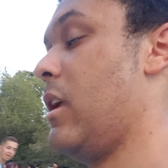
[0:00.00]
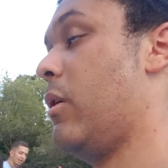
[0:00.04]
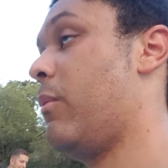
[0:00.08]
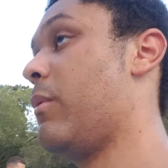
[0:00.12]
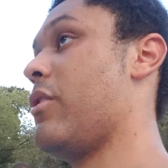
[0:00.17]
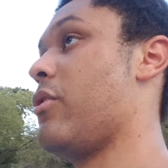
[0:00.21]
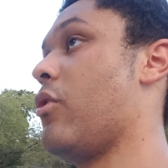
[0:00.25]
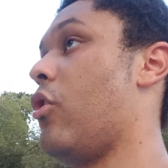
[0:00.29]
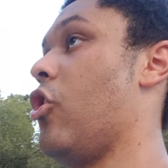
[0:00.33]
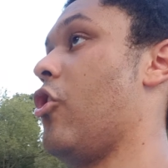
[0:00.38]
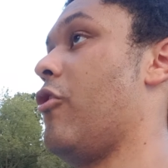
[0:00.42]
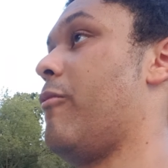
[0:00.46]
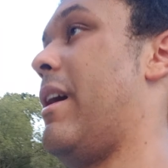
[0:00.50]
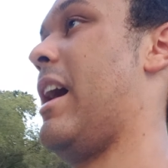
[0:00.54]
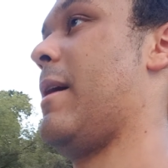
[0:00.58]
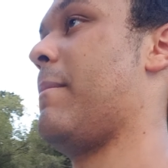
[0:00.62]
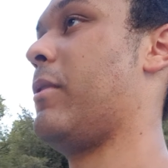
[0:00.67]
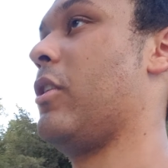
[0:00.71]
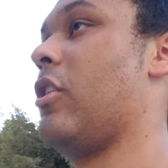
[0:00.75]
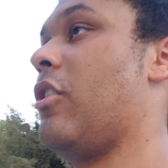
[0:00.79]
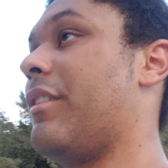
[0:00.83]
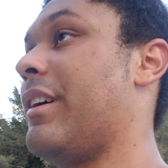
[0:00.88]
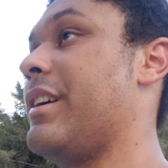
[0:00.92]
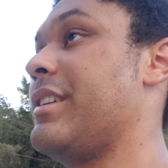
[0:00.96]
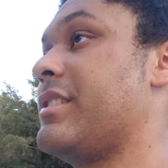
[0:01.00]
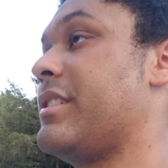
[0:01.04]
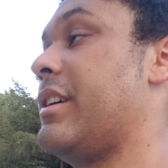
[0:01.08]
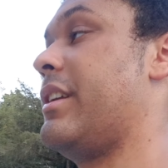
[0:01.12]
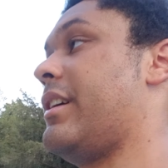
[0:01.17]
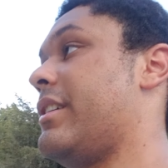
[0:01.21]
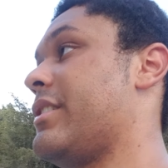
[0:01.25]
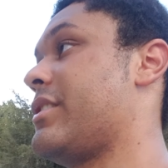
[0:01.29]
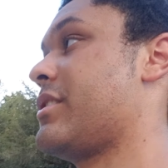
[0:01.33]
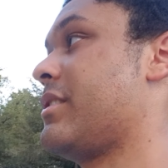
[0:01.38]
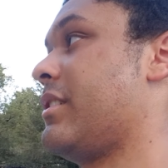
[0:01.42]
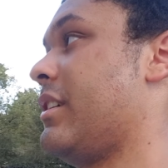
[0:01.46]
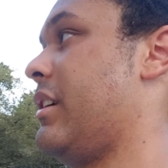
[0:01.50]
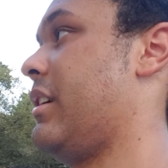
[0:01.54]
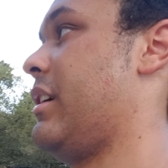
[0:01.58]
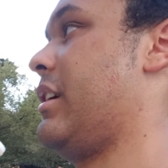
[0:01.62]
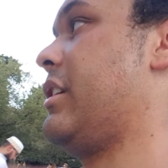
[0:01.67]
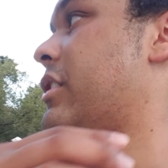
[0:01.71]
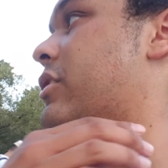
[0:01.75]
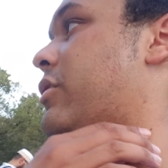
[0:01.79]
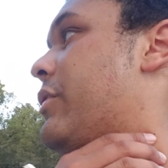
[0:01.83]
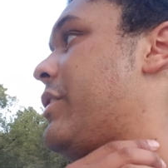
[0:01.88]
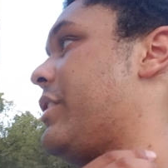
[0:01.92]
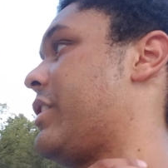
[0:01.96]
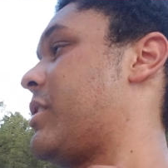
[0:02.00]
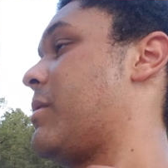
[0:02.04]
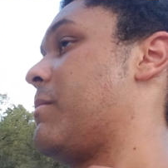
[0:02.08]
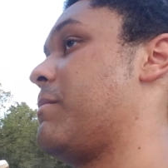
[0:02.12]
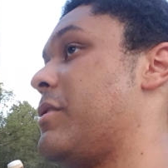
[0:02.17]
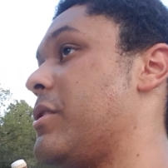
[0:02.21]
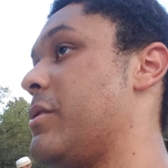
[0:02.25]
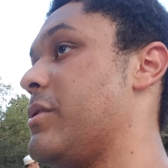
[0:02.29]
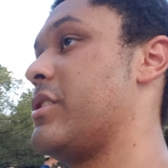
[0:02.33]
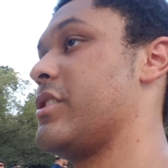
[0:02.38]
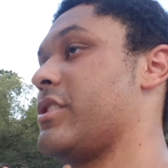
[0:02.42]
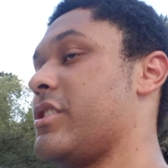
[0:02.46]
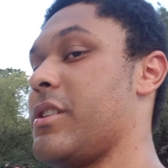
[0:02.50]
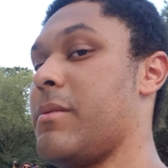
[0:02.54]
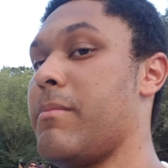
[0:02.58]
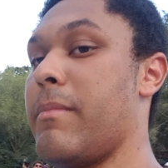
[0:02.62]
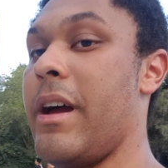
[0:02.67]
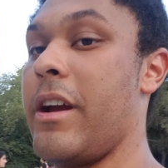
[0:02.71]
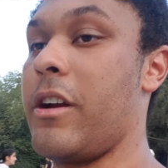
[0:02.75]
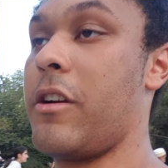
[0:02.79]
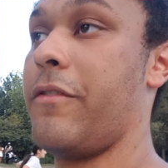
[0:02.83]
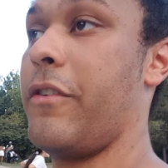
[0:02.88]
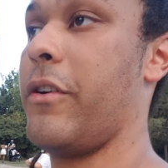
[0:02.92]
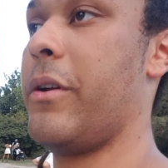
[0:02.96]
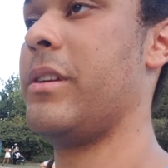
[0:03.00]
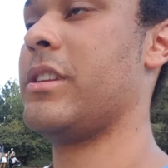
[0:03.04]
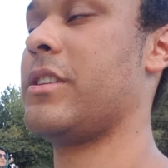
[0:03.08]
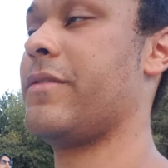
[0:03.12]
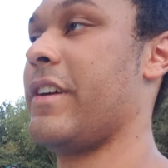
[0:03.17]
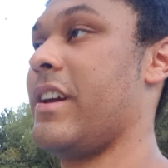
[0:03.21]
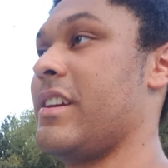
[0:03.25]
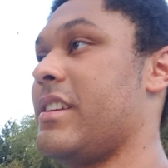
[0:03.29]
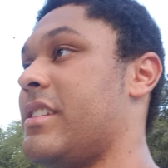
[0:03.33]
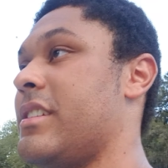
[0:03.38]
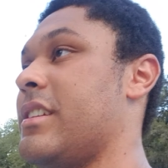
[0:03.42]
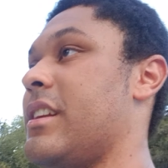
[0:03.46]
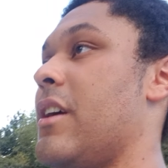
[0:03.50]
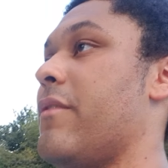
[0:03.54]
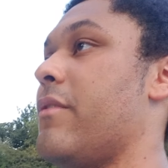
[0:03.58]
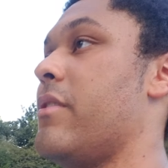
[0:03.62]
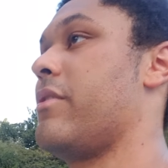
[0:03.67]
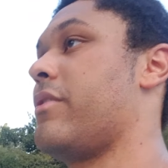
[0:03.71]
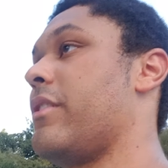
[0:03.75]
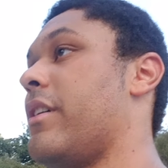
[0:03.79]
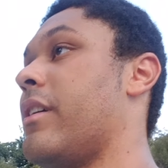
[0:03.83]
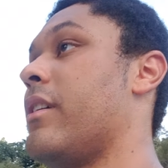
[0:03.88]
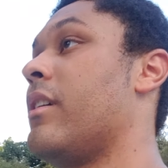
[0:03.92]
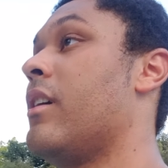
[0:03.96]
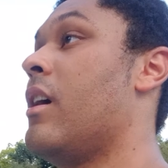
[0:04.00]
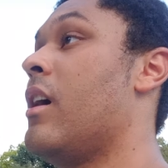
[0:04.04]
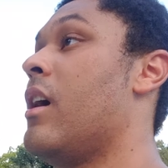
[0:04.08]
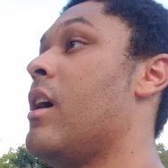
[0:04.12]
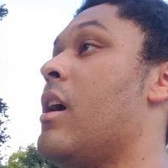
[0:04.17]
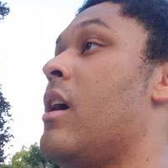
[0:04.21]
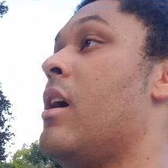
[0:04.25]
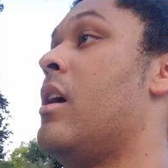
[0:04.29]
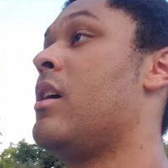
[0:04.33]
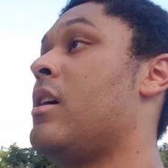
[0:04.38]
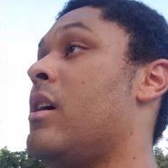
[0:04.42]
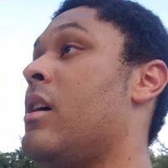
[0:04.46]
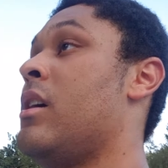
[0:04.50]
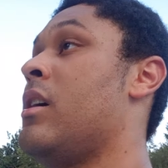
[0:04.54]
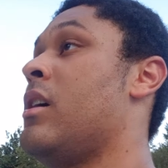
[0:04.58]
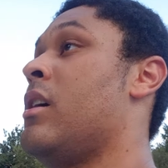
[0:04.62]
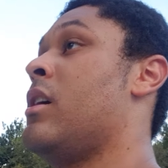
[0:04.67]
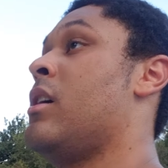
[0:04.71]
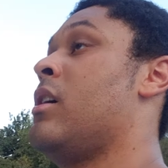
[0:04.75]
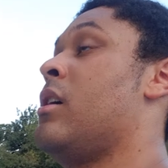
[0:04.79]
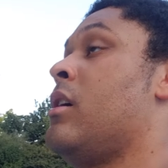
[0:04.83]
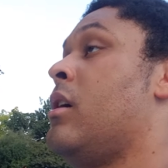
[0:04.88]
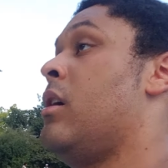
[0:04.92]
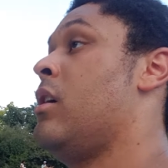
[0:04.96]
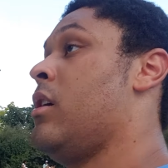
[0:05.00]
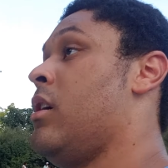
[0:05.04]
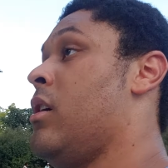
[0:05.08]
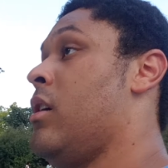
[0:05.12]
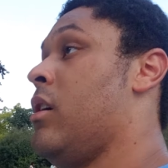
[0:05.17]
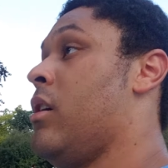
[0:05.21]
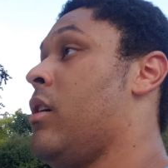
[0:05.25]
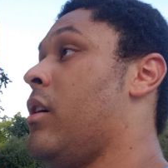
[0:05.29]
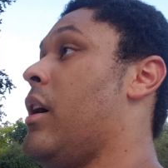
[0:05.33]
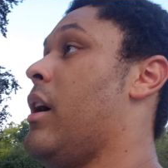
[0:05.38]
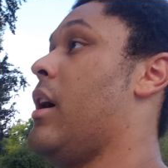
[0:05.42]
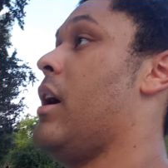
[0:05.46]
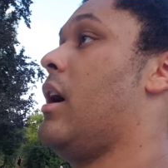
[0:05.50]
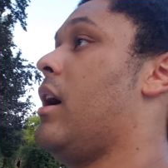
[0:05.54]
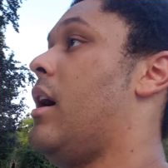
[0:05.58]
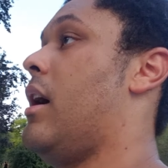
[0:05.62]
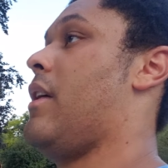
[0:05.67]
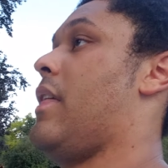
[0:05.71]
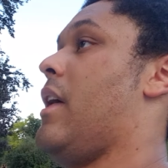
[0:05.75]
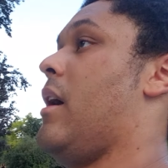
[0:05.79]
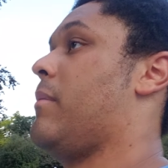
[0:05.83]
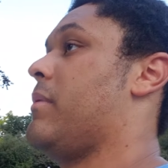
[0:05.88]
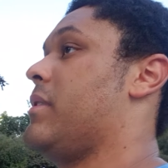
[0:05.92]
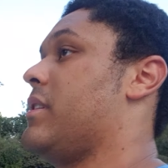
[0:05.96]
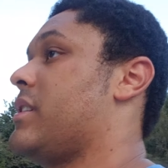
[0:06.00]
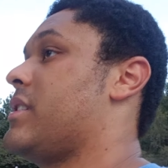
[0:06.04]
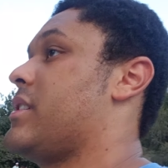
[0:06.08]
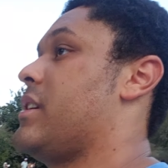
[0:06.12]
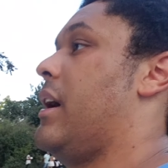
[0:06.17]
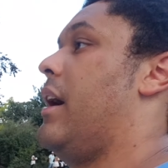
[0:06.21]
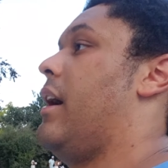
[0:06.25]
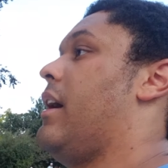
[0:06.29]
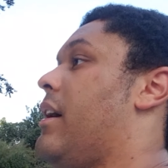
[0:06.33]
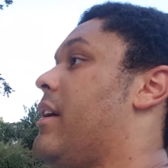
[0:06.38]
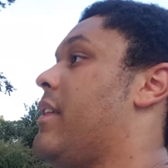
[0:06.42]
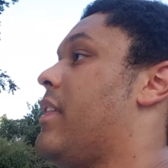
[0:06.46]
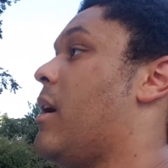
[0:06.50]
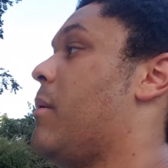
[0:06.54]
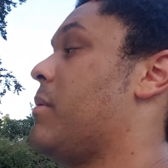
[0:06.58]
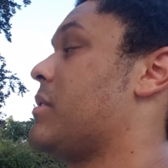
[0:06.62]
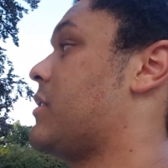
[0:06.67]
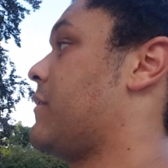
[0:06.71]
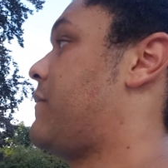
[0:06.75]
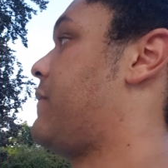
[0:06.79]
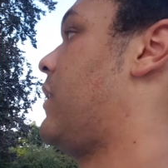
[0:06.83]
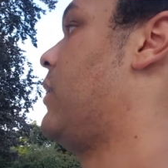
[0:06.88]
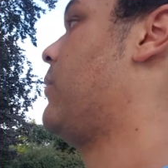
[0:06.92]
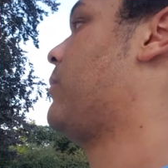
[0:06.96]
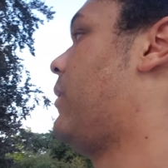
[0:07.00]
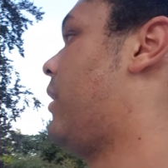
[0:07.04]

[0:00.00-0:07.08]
with all of my belongings in it, including computers and microphone interfaces and everything. Uh, that was uh, that was a fun